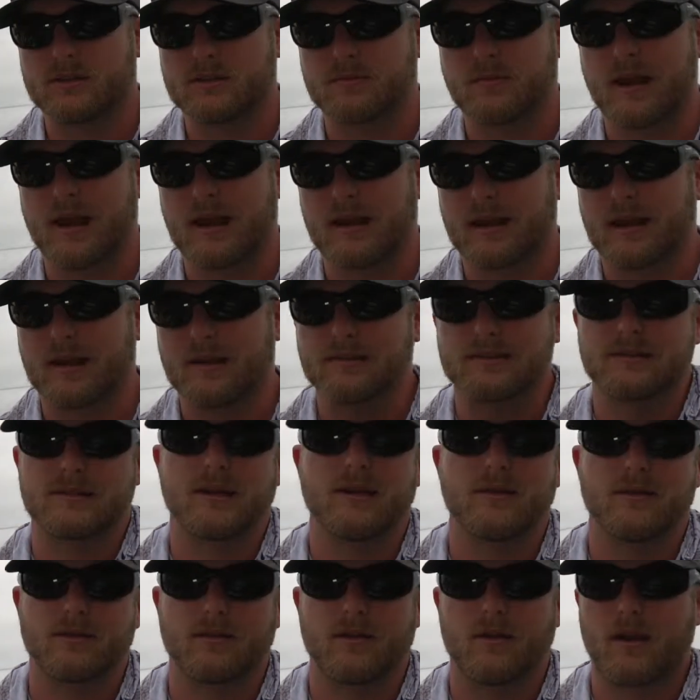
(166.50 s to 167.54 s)
Smackdown
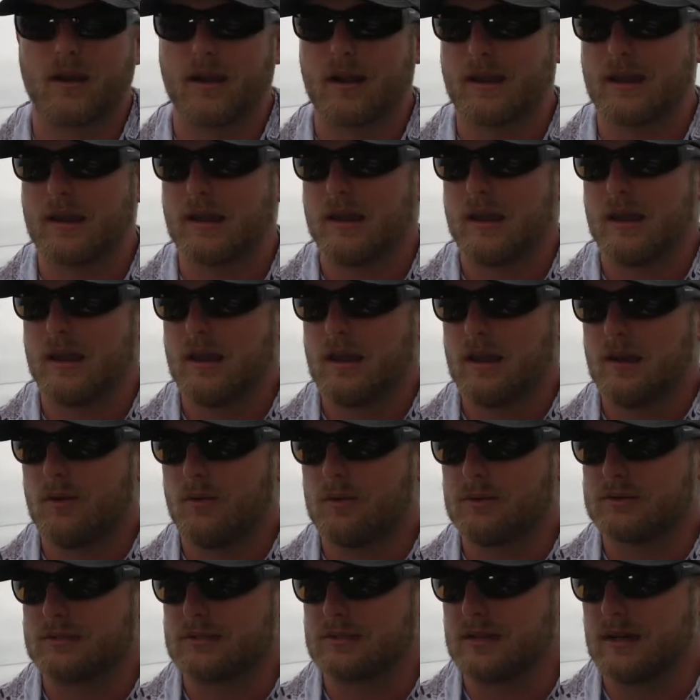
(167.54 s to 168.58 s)
Stealth Gray
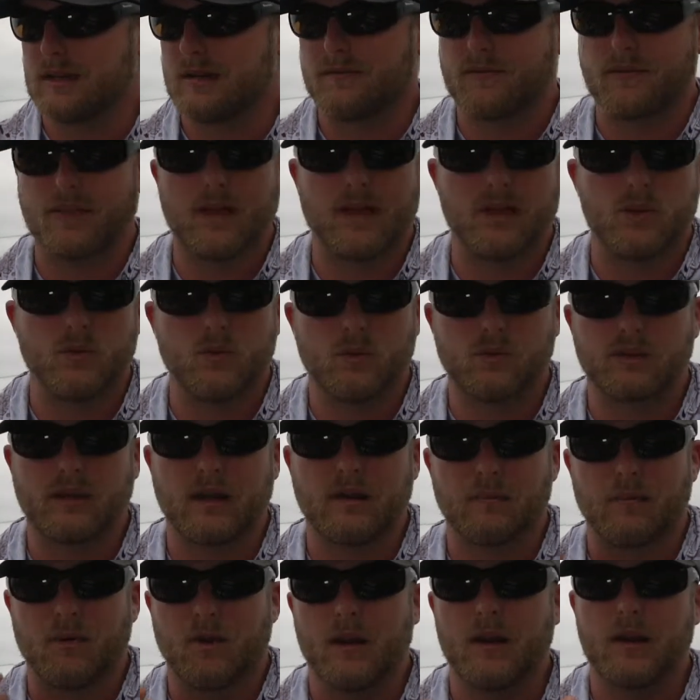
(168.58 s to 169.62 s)
was the setup for that. You want
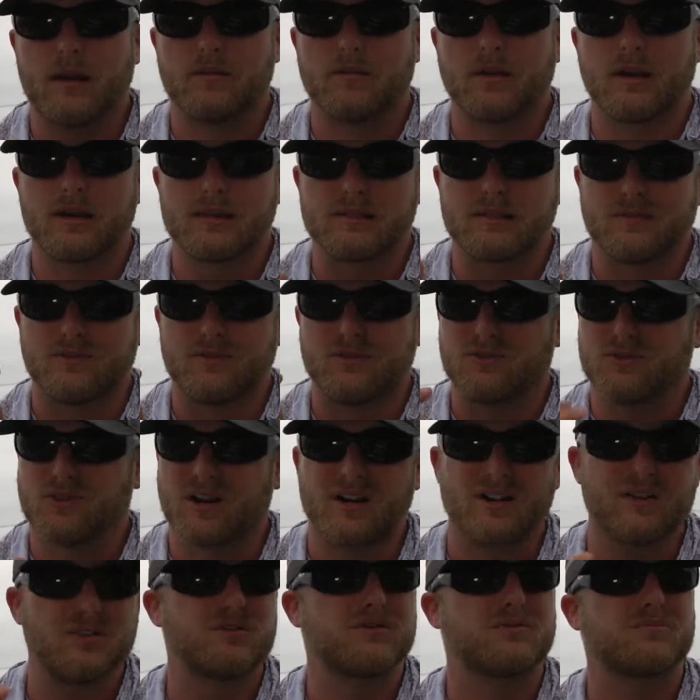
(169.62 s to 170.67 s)
that braid because if you
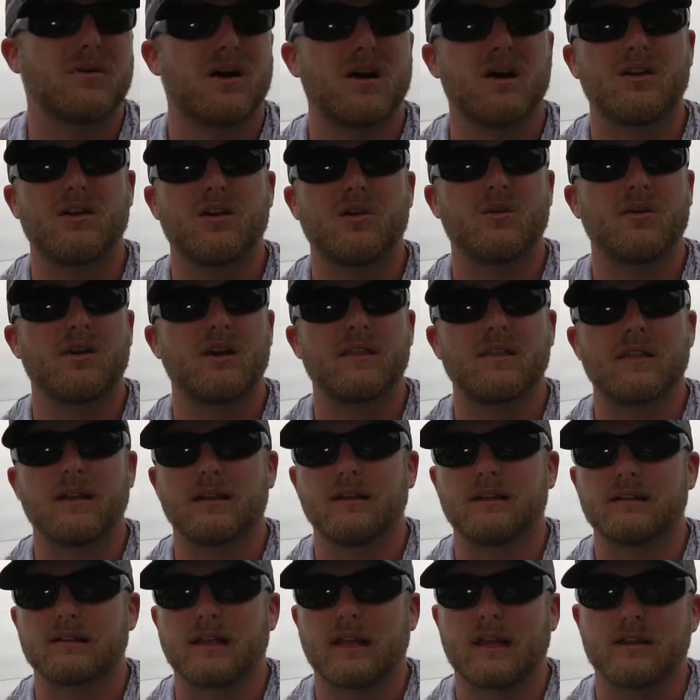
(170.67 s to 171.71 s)
try to use mono or anything
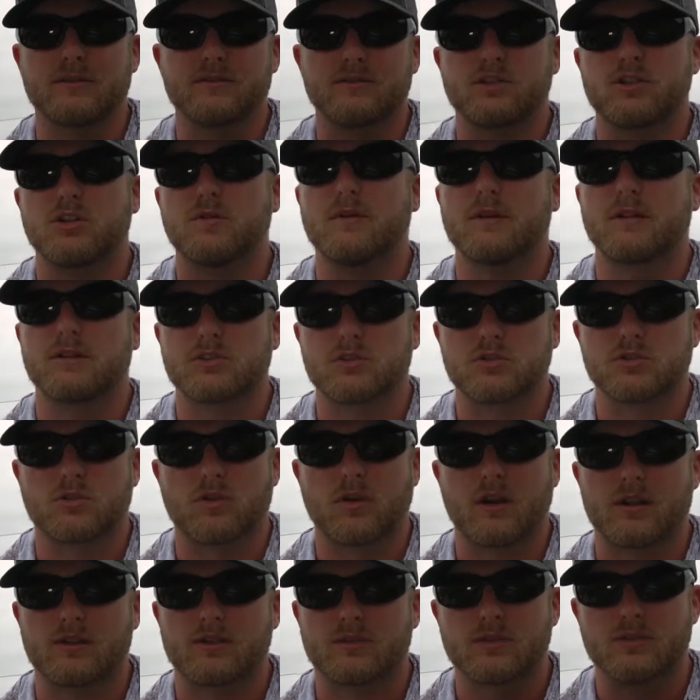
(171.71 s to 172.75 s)
like that, there's too much
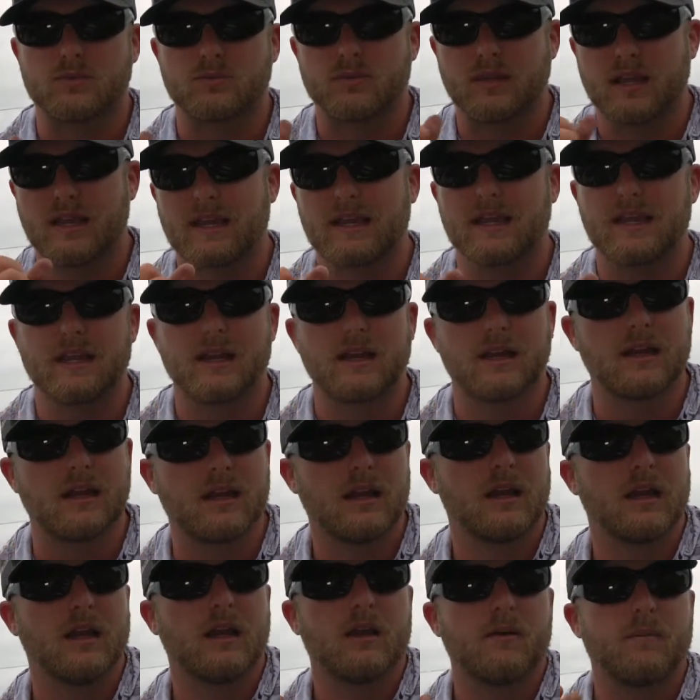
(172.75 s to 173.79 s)
stretch because when they get it,
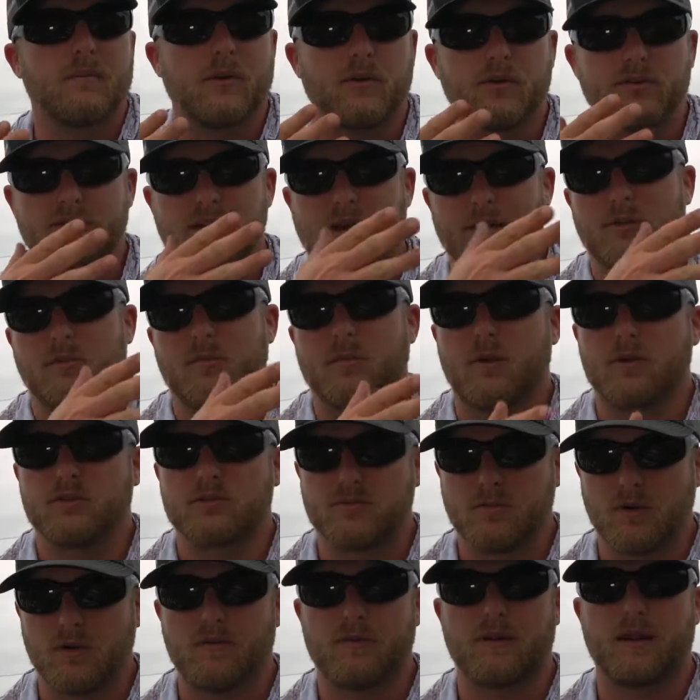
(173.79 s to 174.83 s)
most of the time your
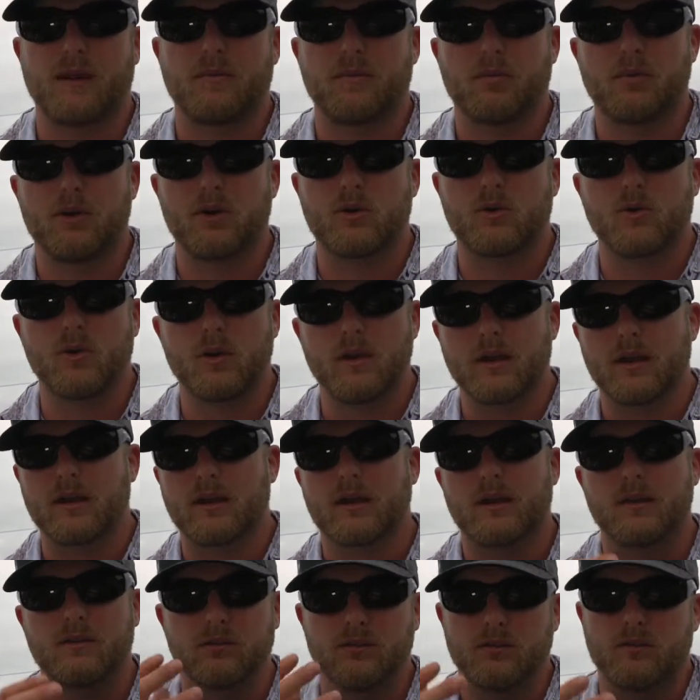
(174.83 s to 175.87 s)
boat's moving at them pretty quick
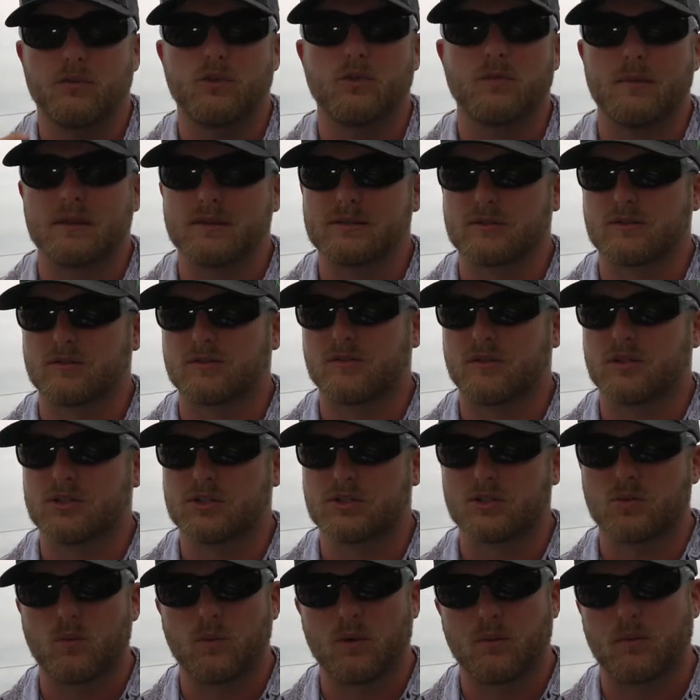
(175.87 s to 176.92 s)
and you'll miss those
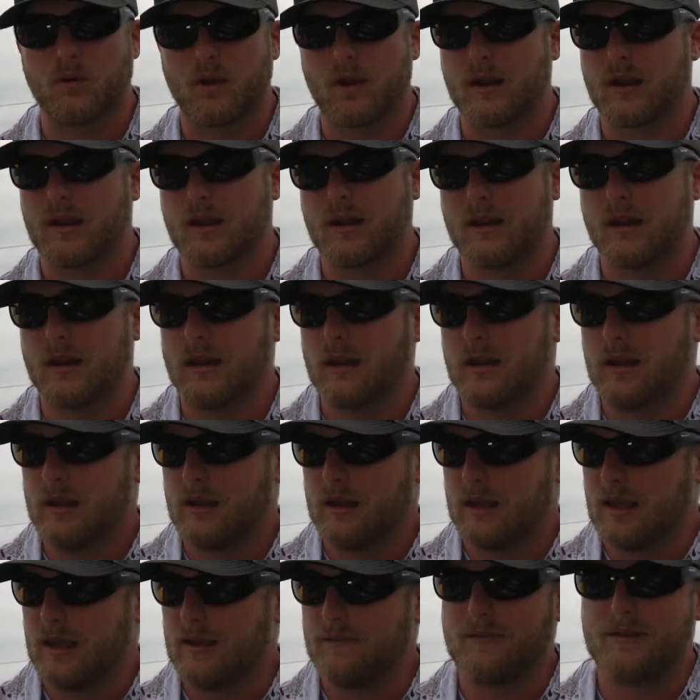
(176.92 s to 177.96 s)
fish. You want braid.
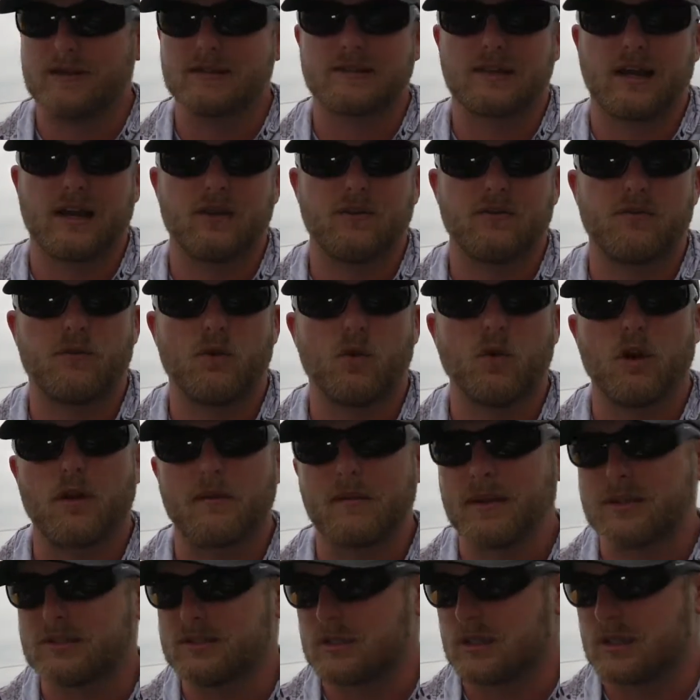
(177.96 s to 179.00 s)

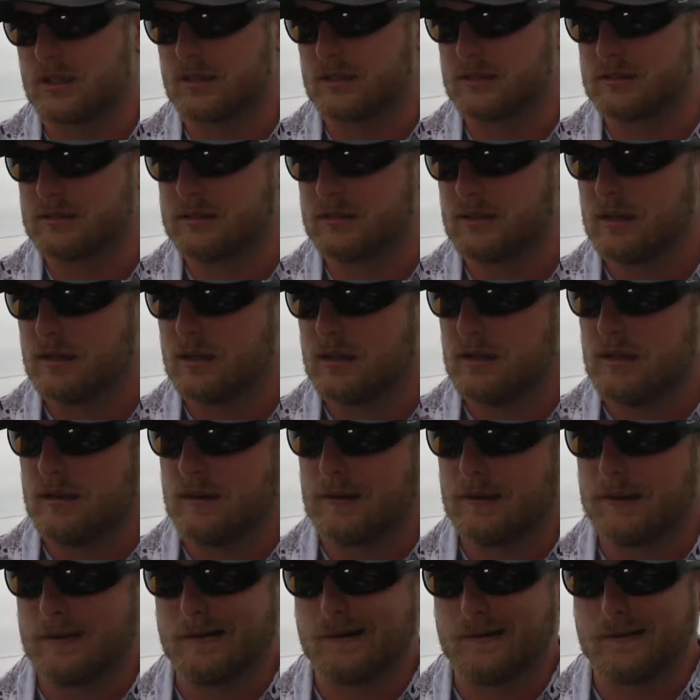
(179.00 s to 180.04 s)
FS904 MHX,
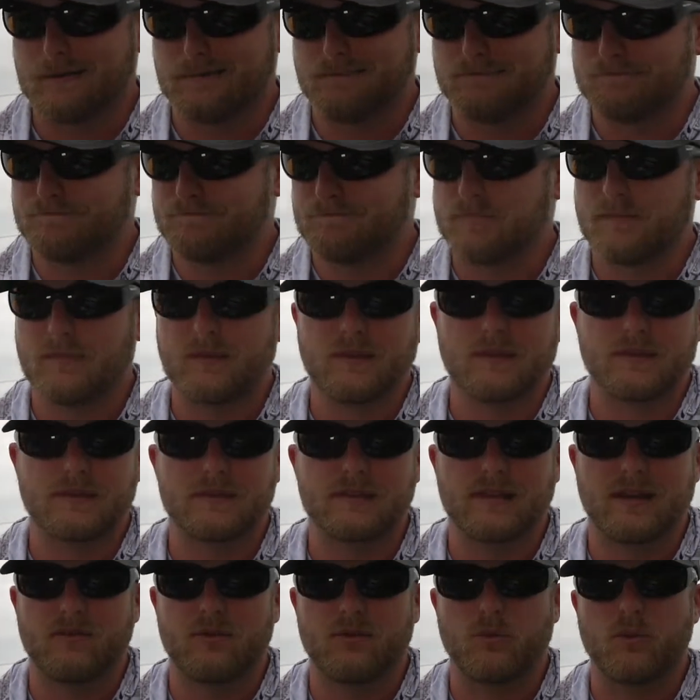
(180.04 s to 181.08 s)

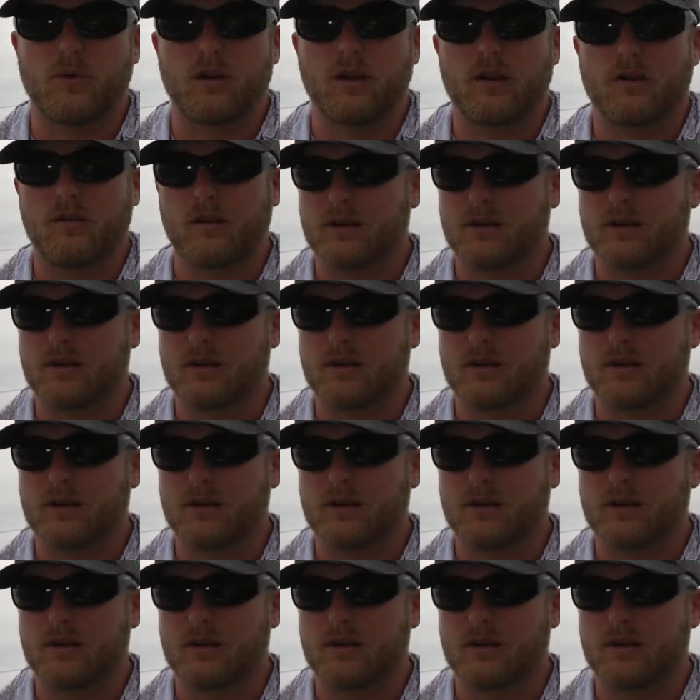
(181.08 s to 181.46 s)
7-to-1 gear